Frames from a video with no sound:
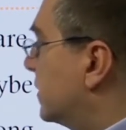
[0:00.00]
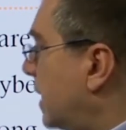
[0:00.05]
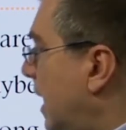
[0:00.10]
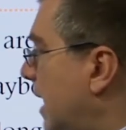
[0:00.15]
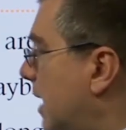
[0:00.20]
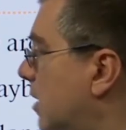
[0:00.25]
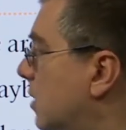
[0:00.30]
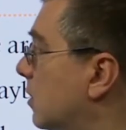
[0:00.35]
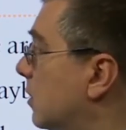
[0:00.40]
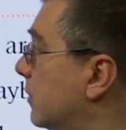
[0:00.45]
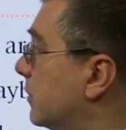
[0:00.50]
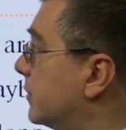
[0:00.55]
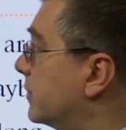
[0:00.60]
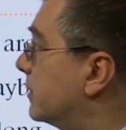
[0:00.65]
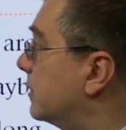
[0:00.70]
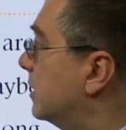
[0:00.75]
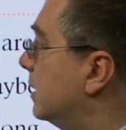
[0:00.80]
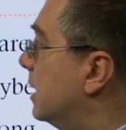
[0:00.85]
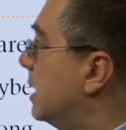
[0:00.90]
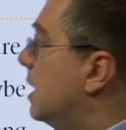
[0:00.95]

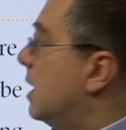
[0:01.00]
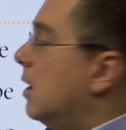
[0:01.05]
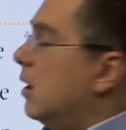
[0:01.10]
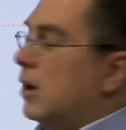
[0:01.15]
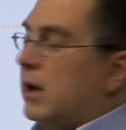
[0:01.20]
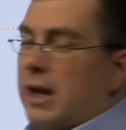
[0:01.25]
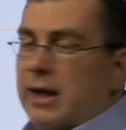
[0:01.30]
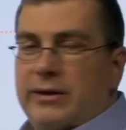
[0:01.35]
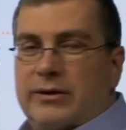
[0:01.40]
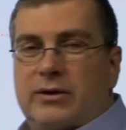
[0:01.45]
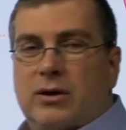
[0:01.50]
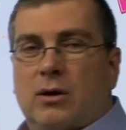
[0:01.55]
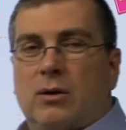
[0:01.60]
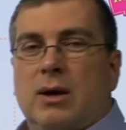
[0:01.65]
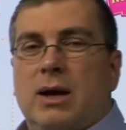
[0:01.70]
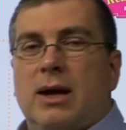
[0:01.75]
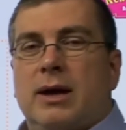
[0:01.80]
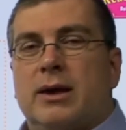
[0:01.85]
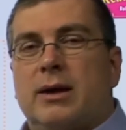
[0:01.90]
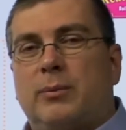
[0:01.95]
cycles. Okay,
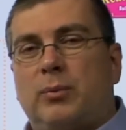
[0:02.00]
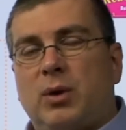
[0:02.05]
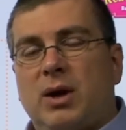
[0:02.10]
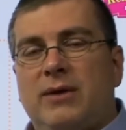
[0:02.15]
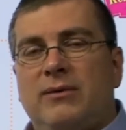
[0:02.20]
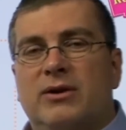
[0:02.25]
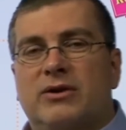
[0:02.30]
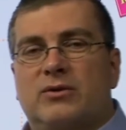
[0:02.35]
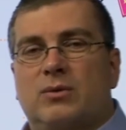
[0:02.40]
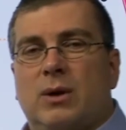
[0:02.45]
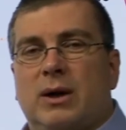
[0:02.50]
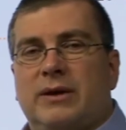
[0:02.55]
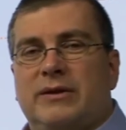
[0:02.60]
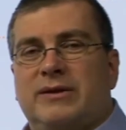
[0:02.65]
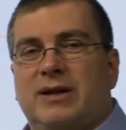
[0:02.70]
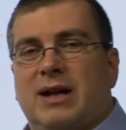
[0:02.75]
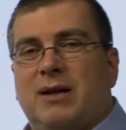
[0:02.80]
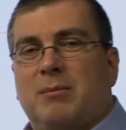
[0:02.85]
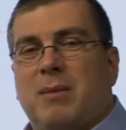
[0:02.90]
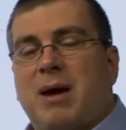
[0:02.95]
so the previous one
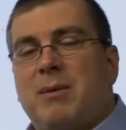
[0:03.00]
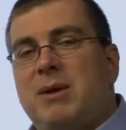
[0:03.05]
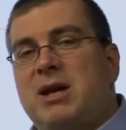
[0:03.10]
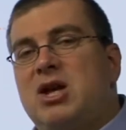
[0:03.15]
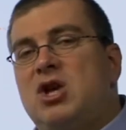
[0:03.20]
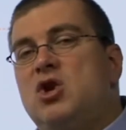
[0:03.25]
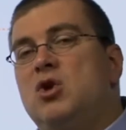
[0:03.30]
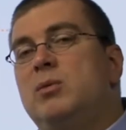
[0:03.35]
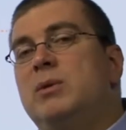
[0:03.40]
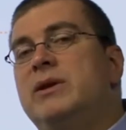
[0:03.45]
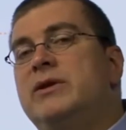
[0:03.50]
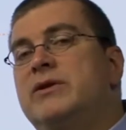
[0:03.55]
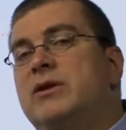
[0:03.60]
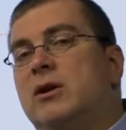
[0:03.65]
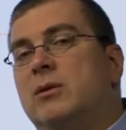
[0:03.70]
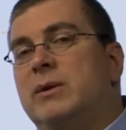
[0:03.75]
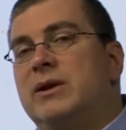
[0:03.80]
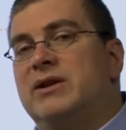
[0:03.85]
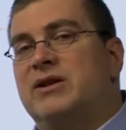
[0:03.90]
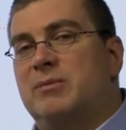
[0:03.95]
saying maybe humans
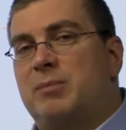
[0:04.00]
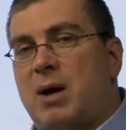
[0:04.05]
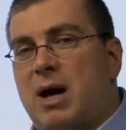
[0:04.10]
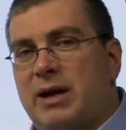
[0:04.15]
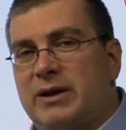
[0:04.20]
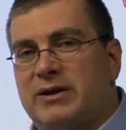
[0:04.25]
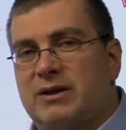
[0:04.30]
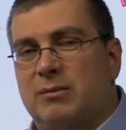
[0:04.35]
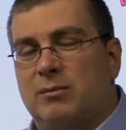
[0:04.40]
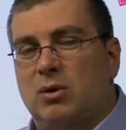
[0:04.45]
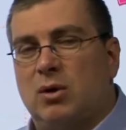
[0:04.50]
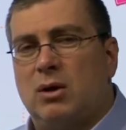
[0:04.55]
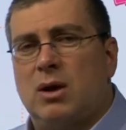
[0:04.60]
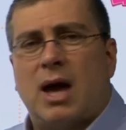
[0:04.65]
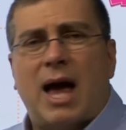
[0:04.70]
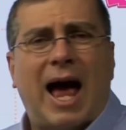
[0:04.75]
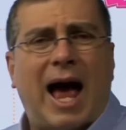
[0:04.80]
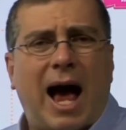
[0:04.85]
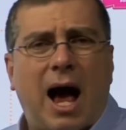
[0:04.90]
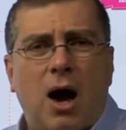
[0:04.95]
are
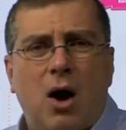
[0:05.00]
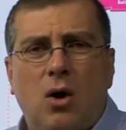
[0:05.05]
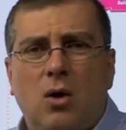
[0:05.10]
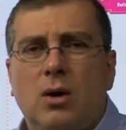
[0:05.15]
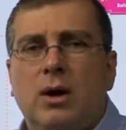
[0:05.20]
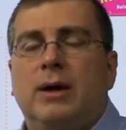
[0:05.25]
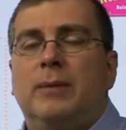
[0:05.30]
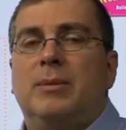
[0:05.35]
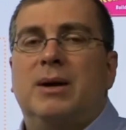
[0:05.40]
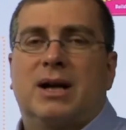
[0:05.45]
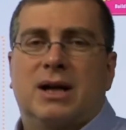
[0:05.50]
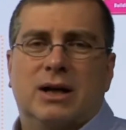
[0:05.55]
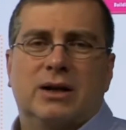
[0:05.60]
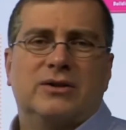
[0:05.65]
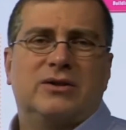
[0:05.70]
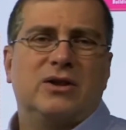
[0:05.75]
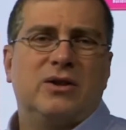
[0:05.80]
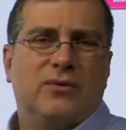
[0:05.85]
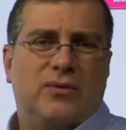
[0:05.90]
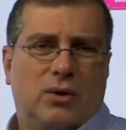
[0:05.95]
responsible. How?
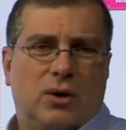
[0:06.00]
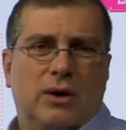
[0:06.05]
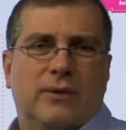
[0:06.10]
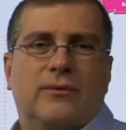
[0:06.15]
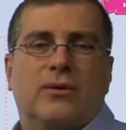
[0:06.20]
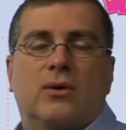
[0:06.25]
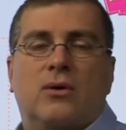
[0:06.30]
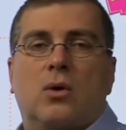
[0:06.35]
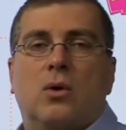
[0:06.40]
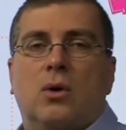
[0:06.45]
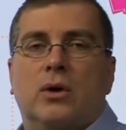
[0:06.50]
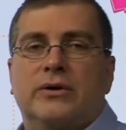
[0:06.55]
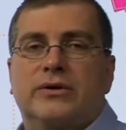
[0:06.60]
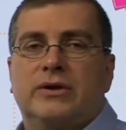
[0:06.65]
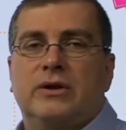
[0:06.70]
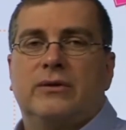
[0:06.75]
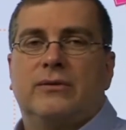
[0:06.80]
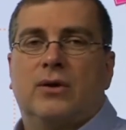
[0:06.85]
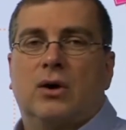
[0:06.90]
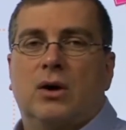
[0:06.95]
Because you've heard of
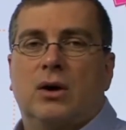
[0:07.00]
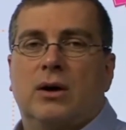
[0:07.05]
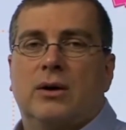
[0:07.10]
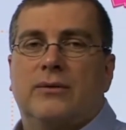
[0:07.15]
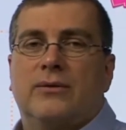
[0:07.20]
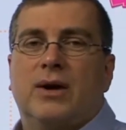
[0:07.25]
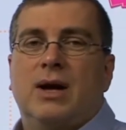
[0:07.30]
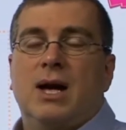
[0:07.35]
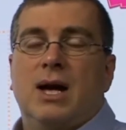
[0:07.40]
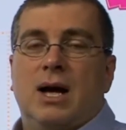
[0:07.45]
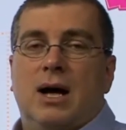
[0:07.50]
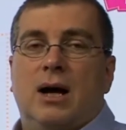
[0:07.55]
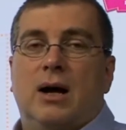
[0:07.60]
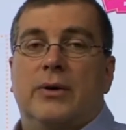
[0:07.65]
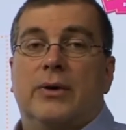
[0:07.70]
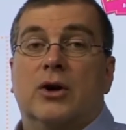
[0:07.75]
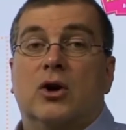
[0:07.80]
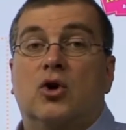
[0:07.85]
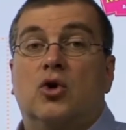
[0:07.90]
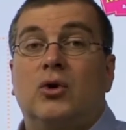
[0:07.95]
course, you've heard of
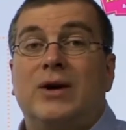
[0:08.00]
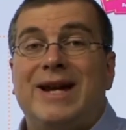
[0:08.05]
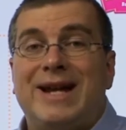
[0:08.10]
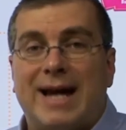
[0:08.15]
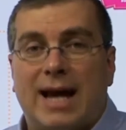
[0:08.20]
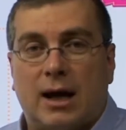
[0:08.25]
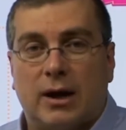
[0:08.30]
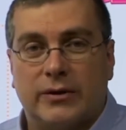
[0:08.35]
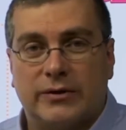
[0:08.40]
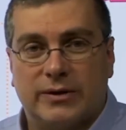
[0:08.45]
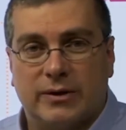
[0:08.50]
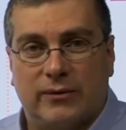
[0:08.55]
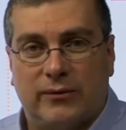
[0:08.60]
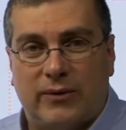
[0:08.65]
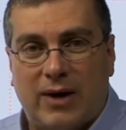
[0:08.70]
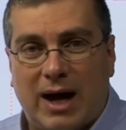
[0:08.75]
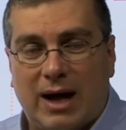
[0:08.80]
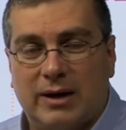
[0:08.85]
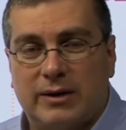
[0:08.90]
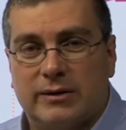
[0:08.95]
the greenhouse
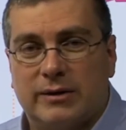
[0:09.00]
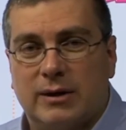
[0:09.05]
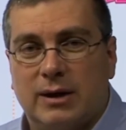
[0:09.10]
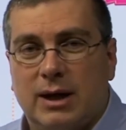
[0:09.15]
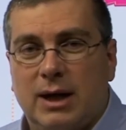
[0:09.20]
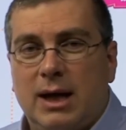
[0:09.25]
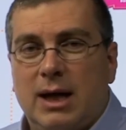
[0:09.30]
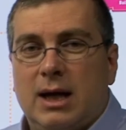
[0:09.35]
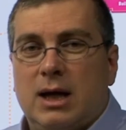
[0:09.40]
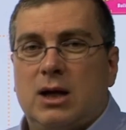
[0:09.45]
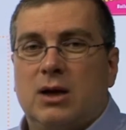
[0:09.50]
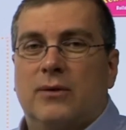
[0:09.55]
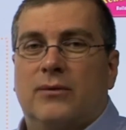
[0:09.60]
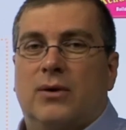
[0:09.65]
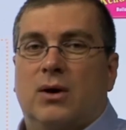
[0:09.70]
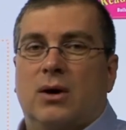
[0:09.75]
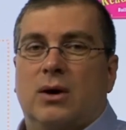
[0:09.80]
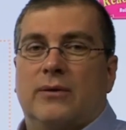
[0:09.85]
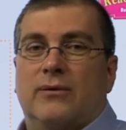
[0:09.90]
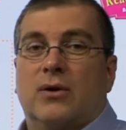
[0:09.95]
effect. You've
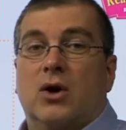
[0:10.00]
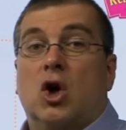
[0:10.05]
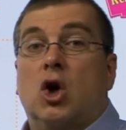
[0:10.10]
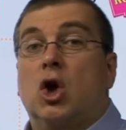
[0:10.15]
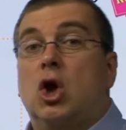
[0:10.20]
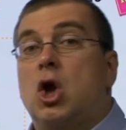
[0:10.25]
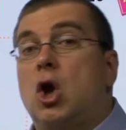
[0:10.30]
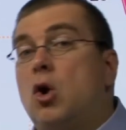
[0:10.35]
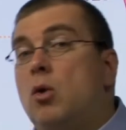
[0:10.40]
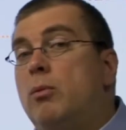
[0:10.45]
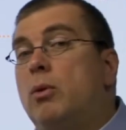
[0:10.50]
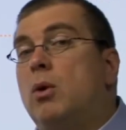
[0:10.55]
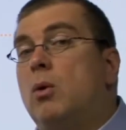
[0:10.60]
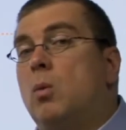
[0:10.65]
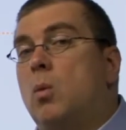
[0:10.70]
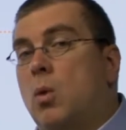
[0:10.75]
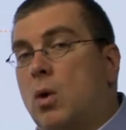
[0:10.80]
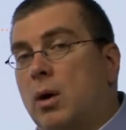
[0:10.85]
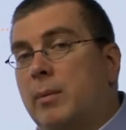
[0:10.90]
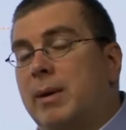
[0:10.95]
heard of global
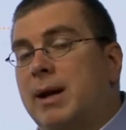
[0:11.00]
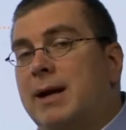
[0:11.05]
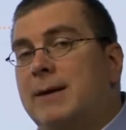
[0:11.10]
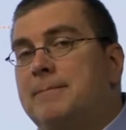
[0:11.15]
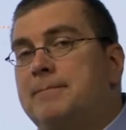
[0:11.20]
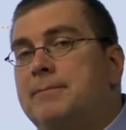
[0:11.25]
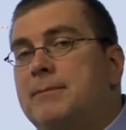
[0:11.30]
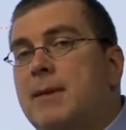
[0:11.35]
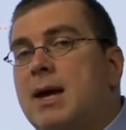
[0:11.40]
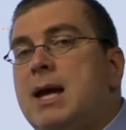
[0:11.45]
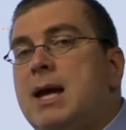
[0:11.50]
warming.